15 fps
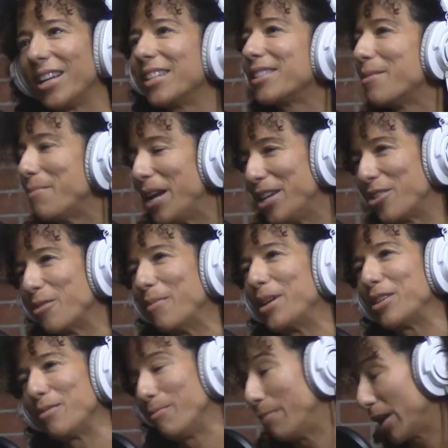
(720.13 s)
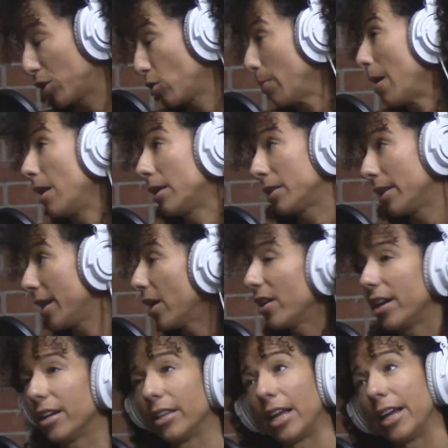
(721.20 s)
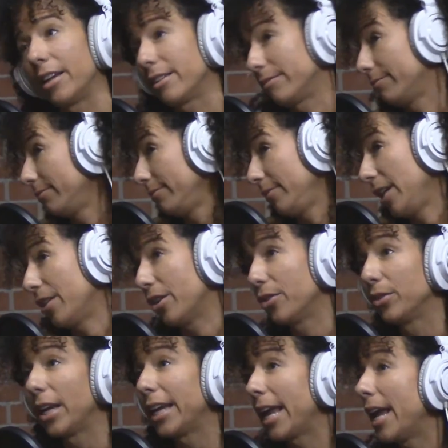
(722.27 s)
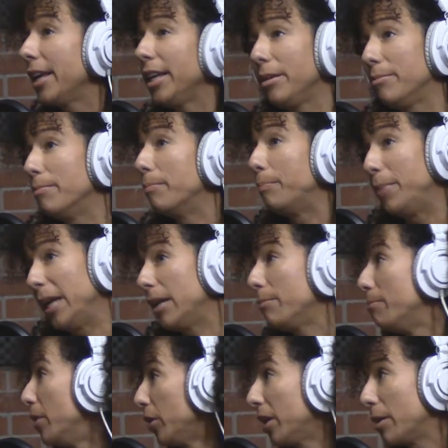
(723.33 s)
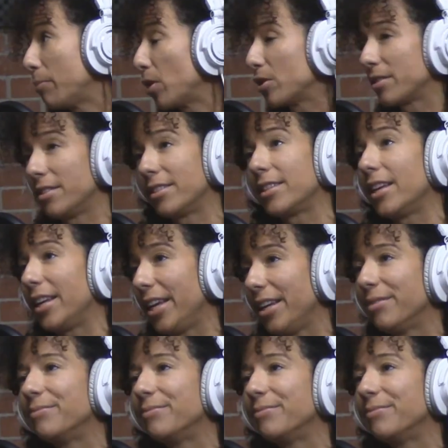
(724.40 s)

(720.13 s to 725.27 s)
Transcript: It's a major metropolitan area, like any big million-person city.